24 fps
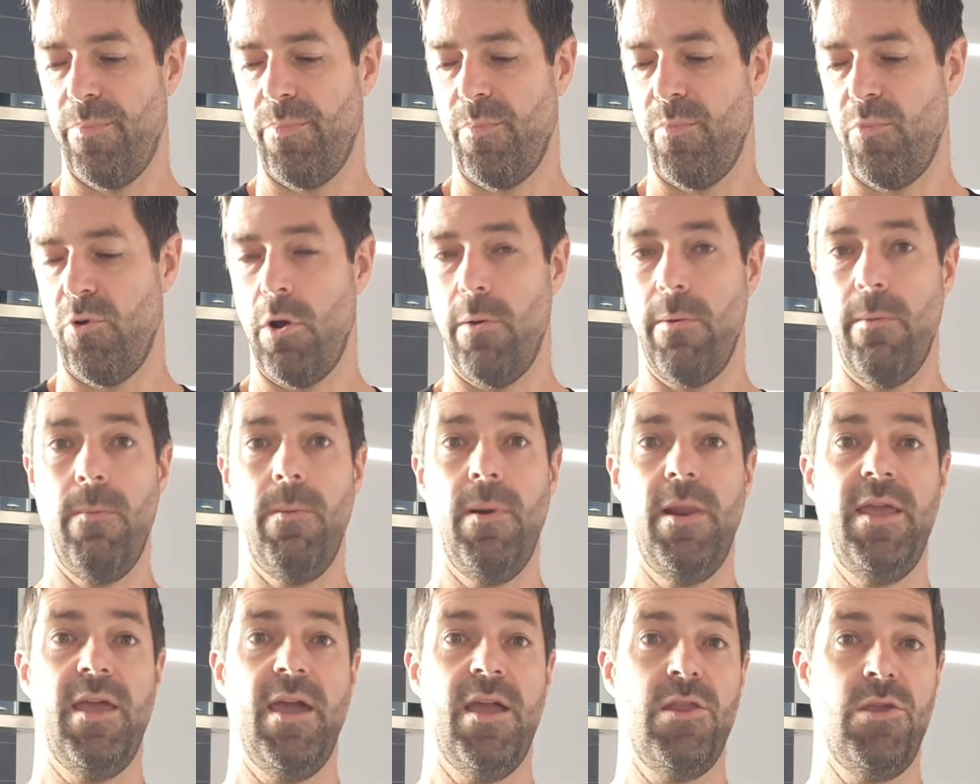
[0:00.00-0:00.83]

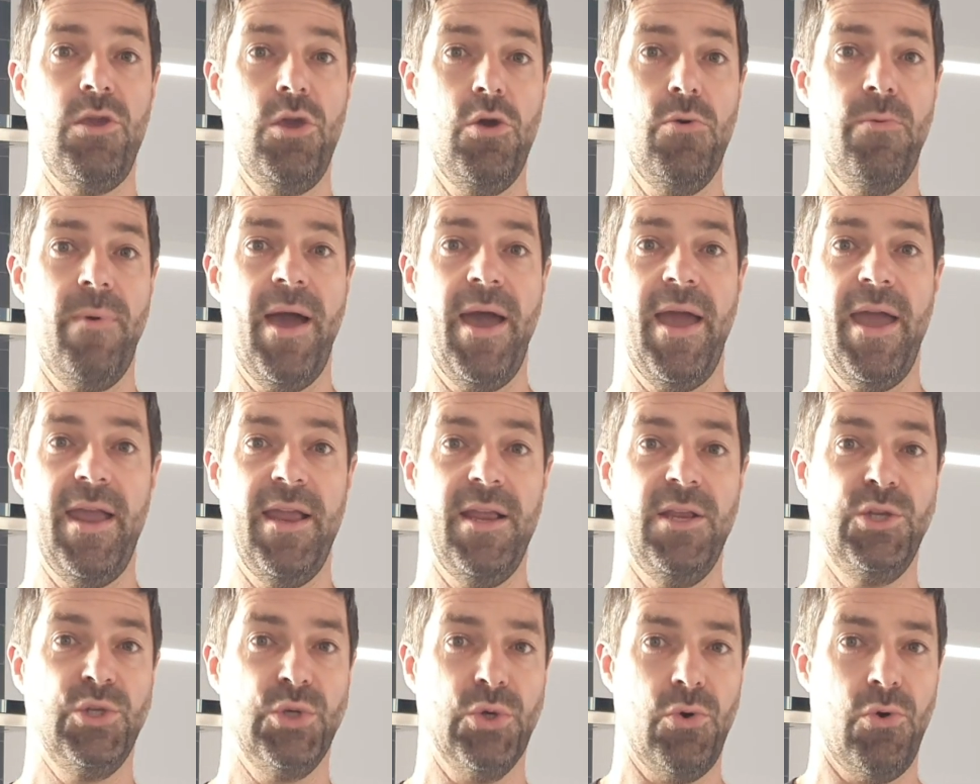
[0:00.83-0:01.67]
probably a new
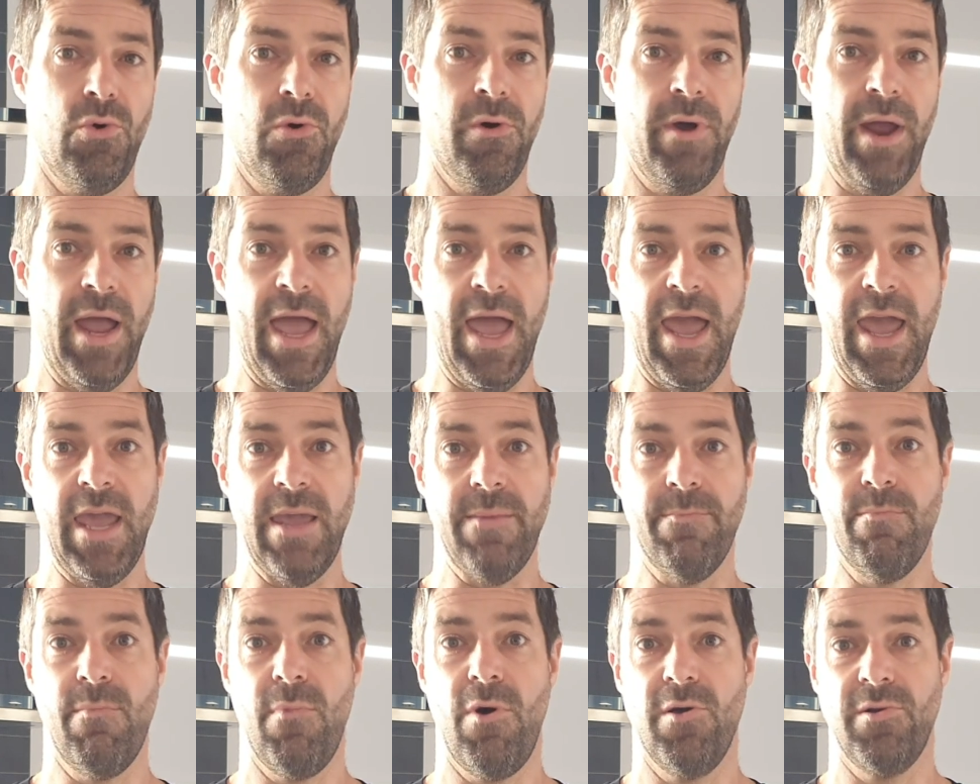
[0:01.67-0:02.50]
age or a
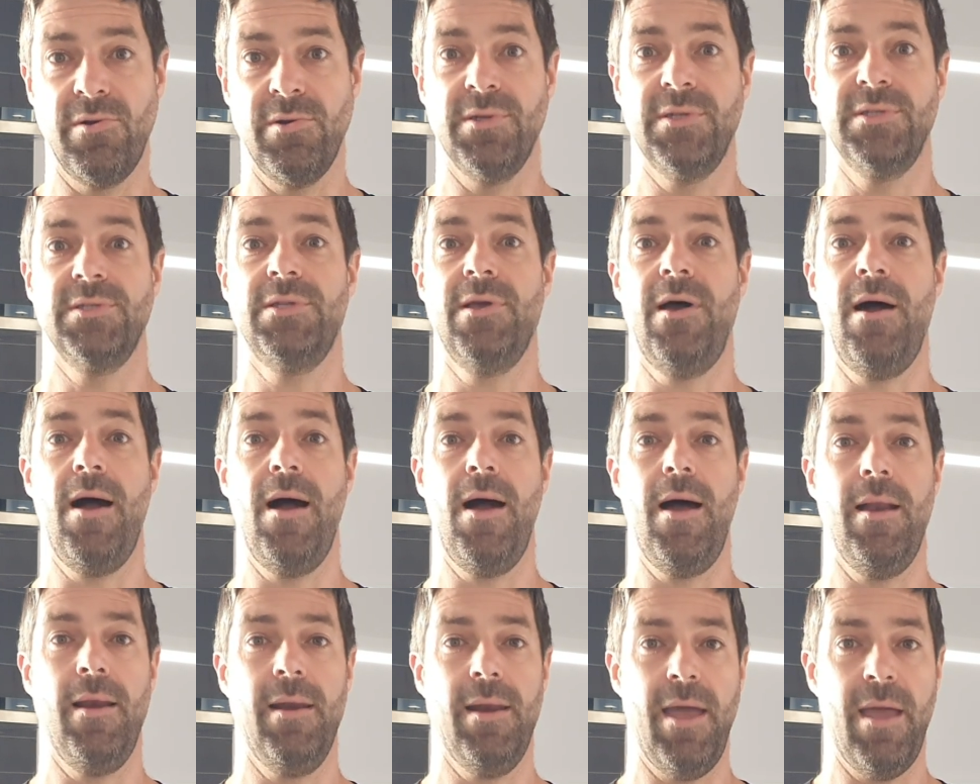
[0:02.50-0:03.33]
modern
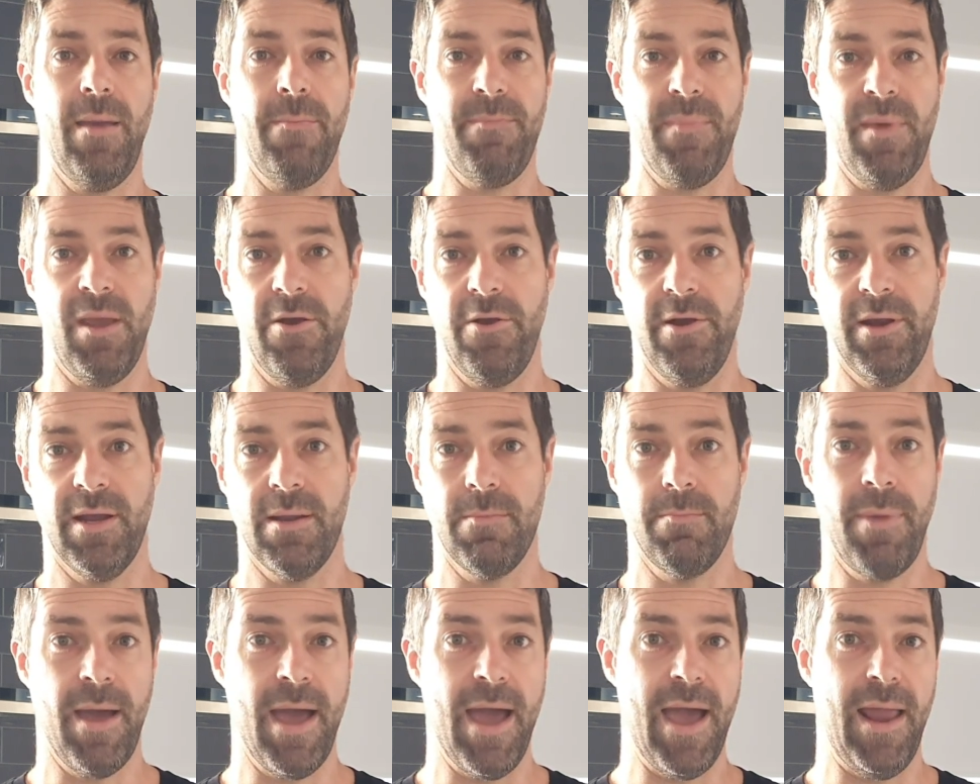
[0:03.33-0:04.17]
style
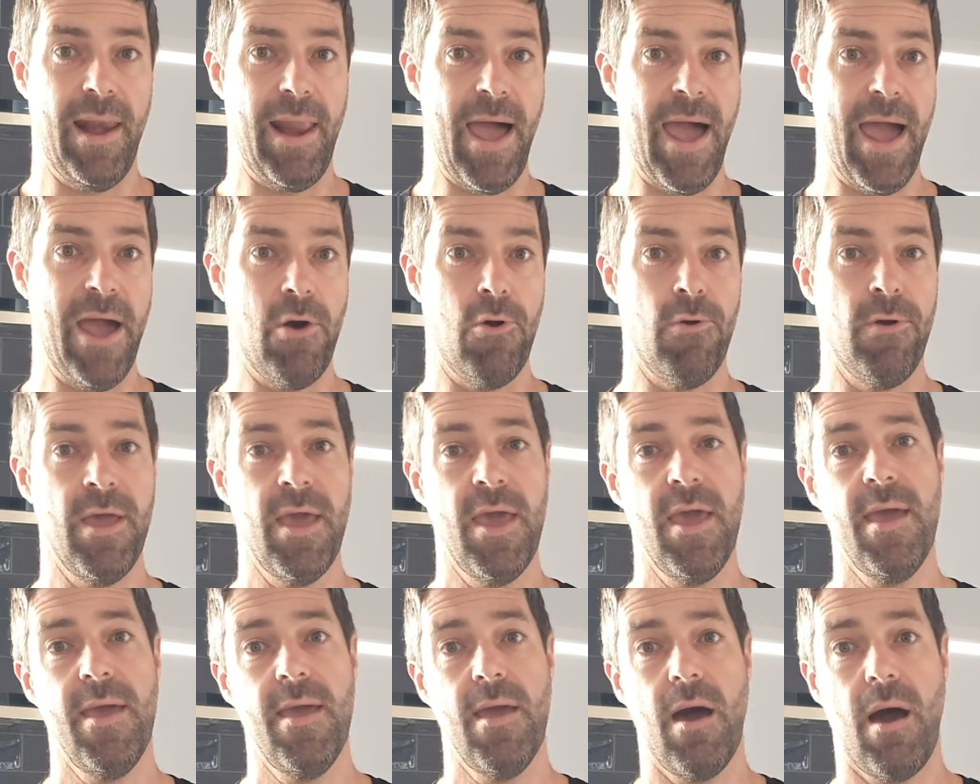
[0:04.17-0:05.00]
American pale ale.
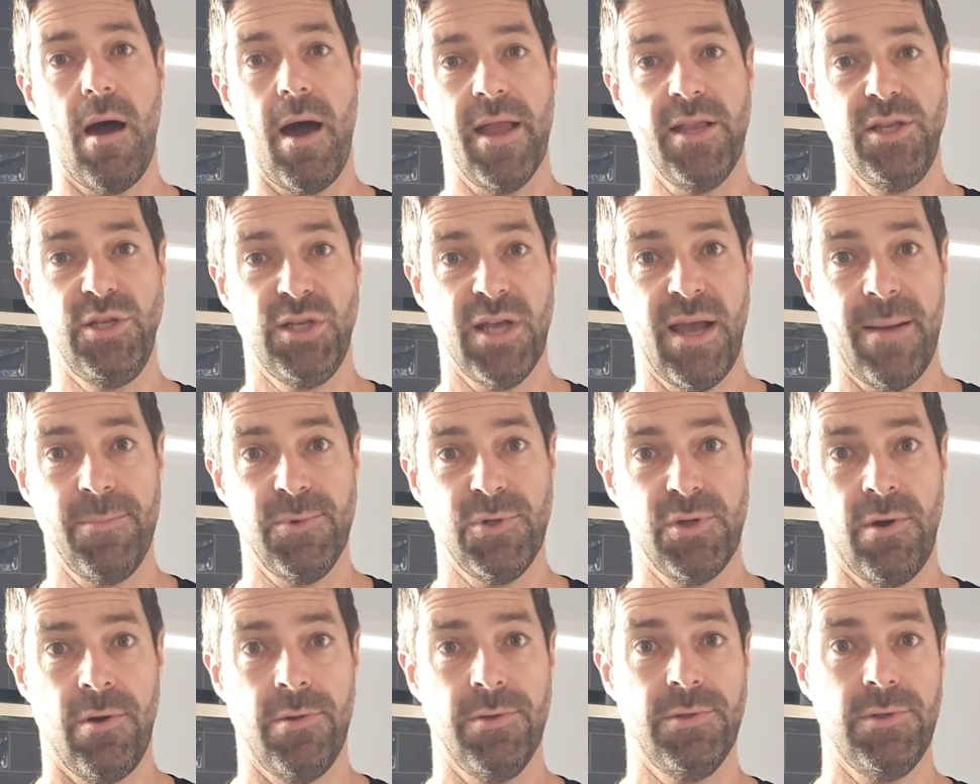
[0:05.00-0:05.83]
I
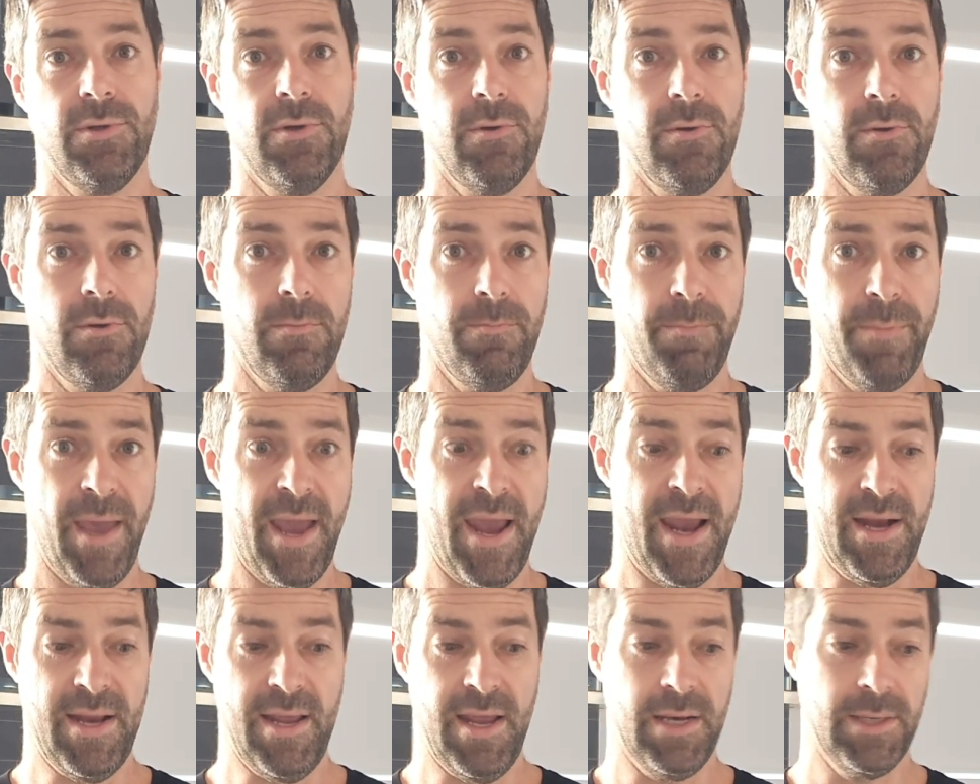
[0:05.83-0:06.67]
jumped onto
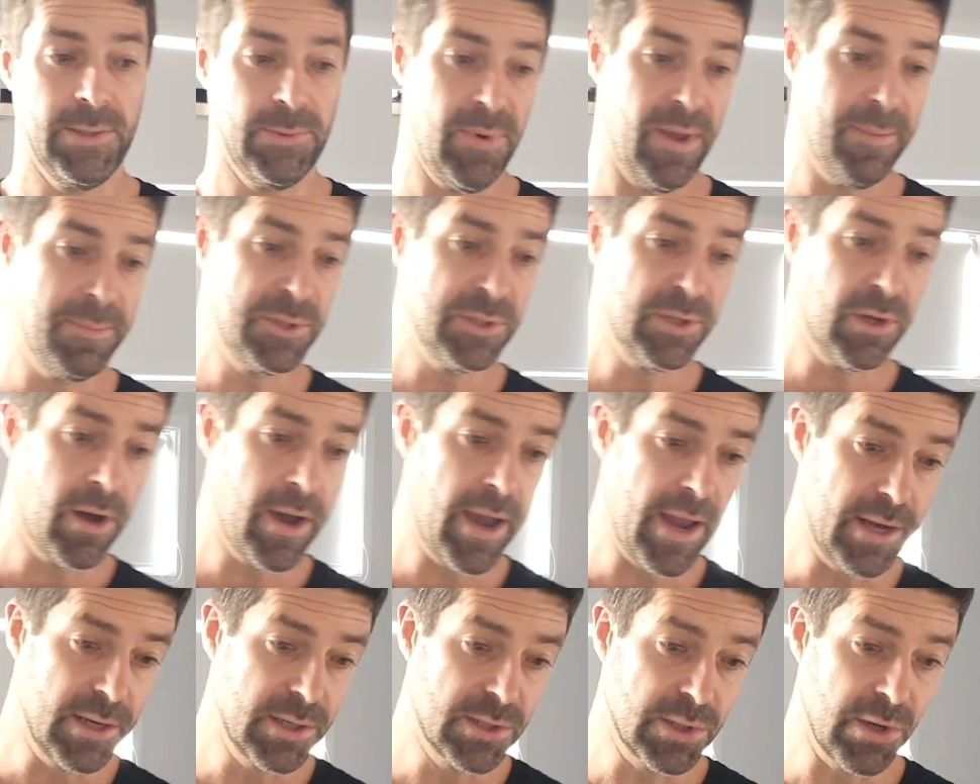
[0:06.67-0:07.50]
Panhead's
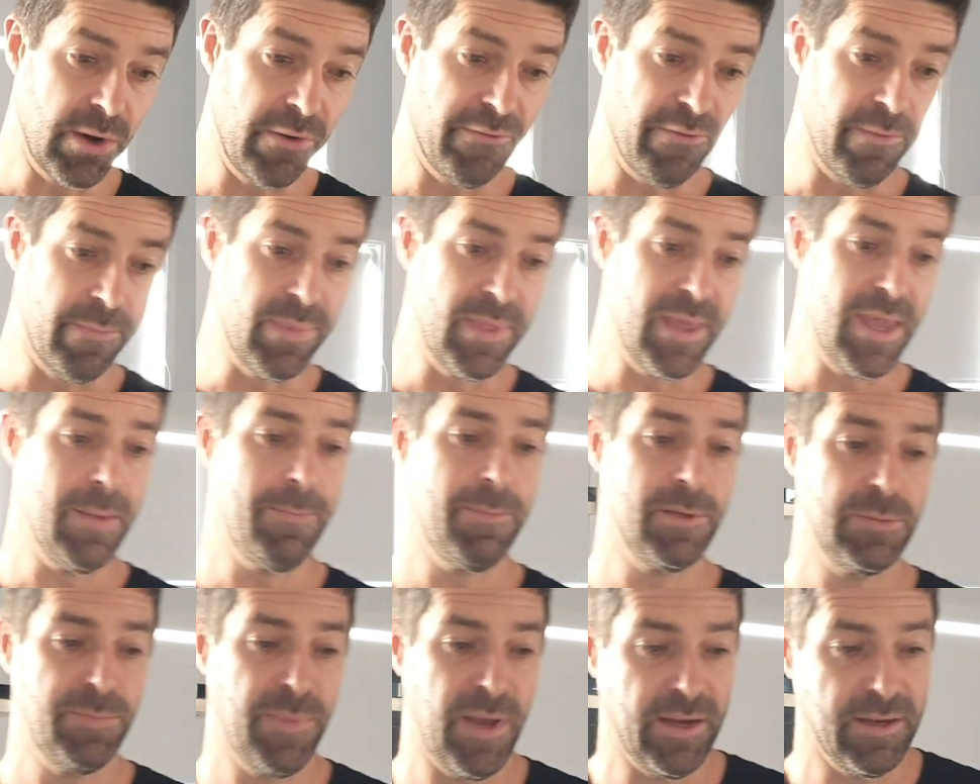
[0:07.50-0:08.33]
website, so from their
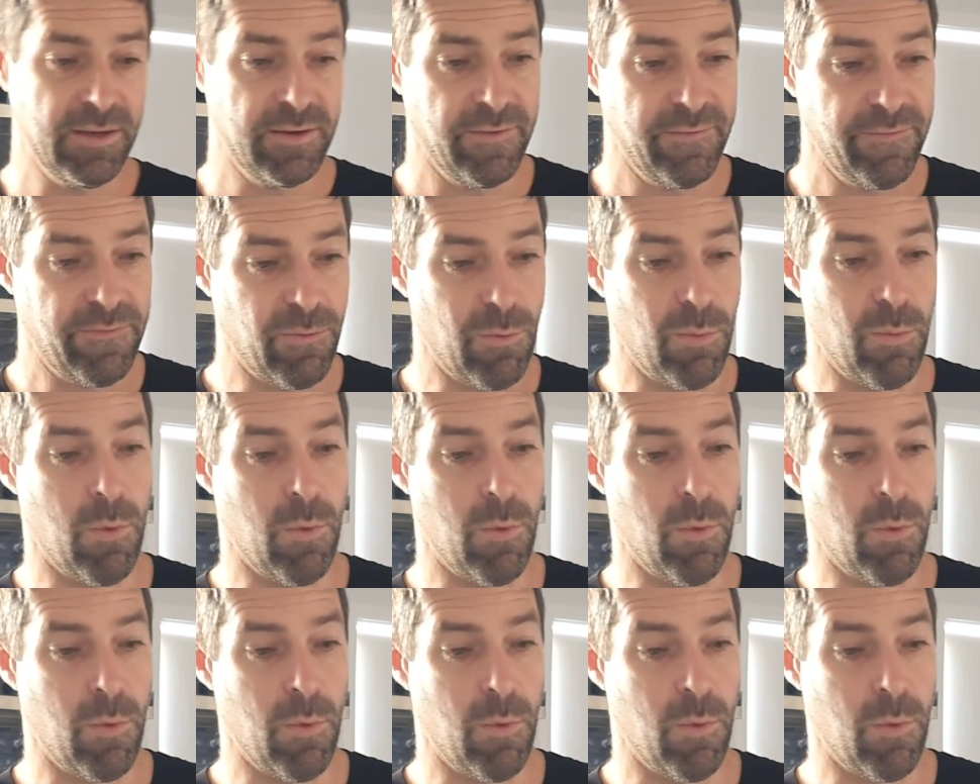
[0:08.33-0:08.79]
perspective,